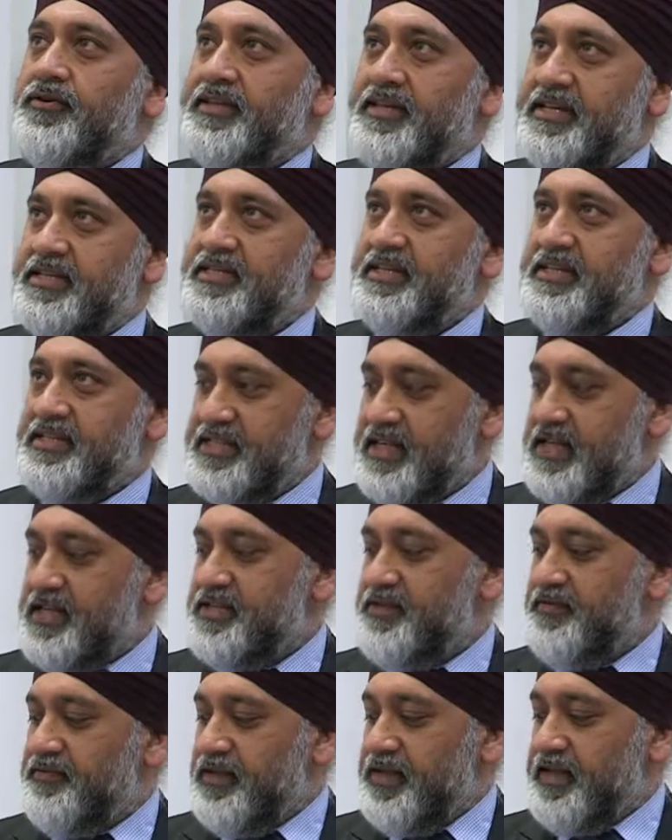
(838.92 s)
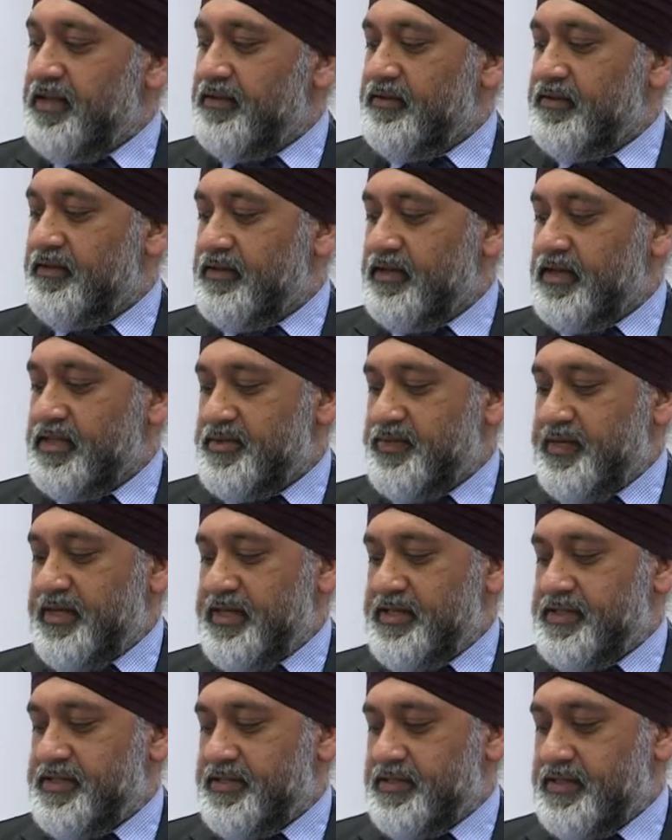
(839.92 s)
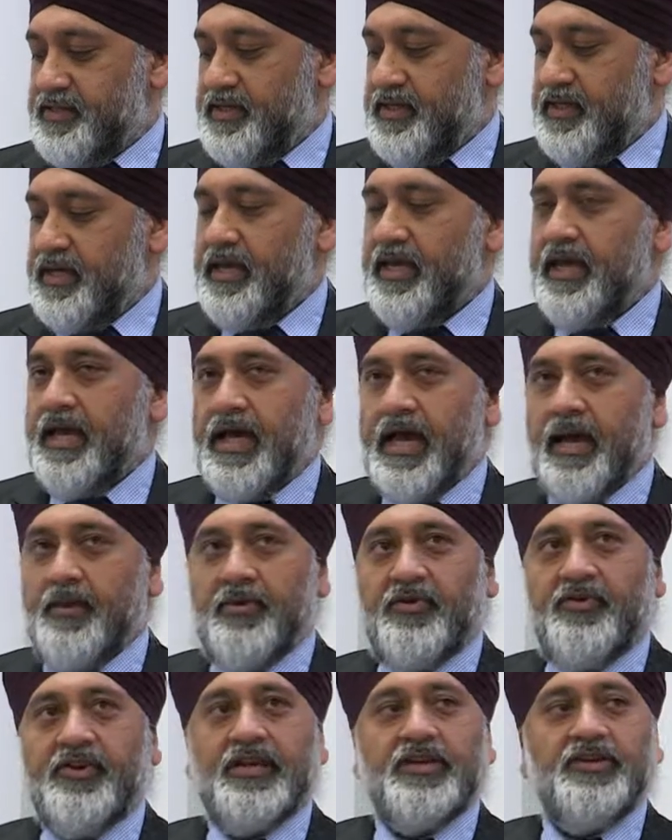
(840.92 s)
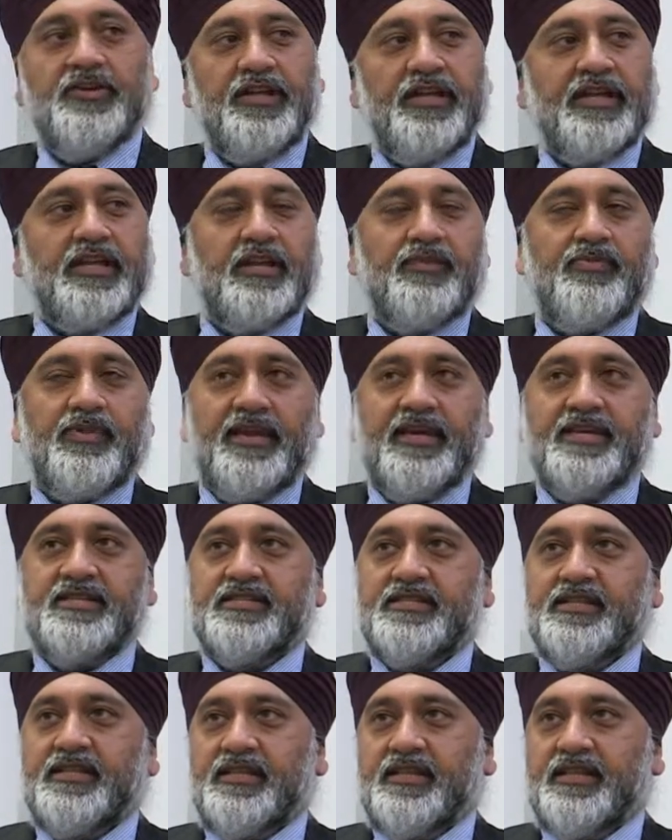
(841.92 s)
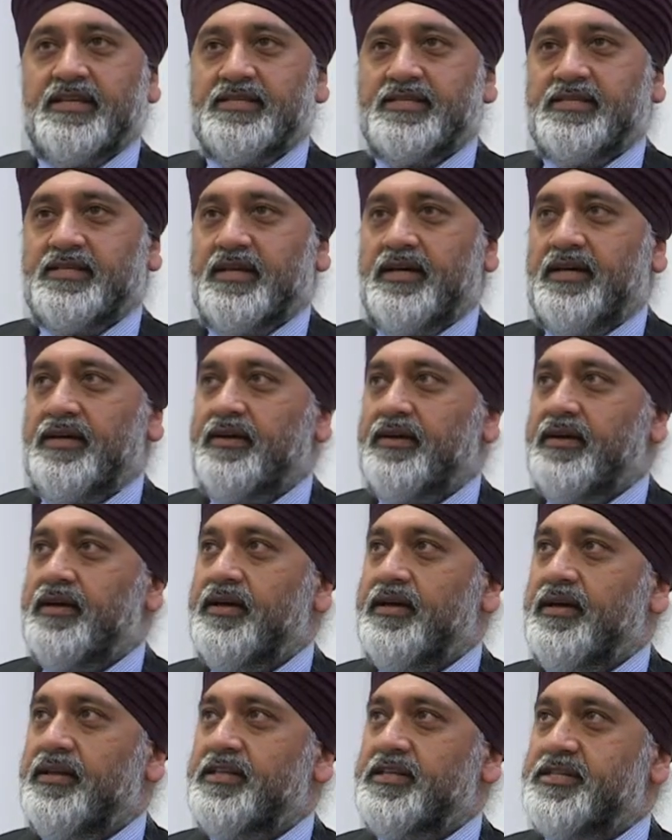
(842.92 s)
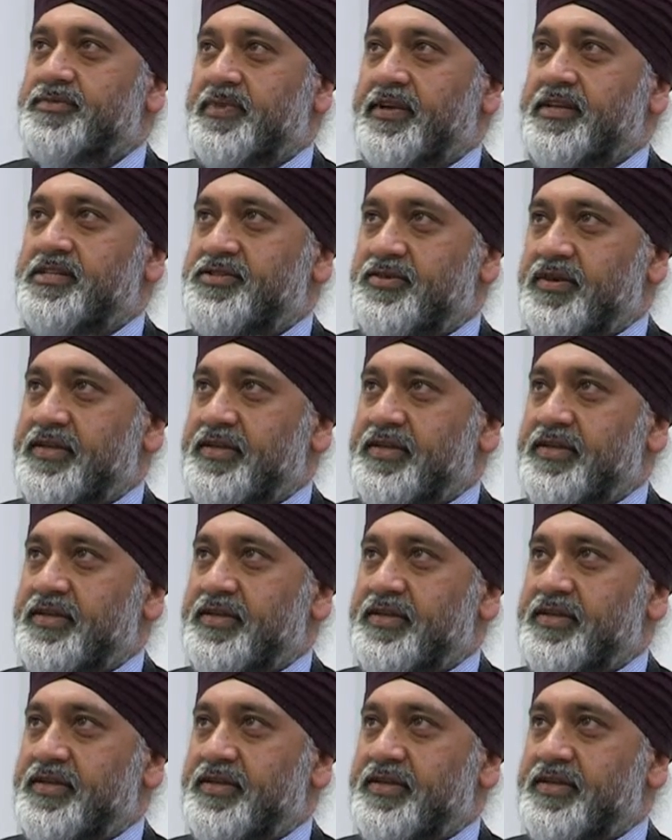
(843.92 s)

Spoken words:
this intelligent vehicle space. And we're really uniquely placed in this space to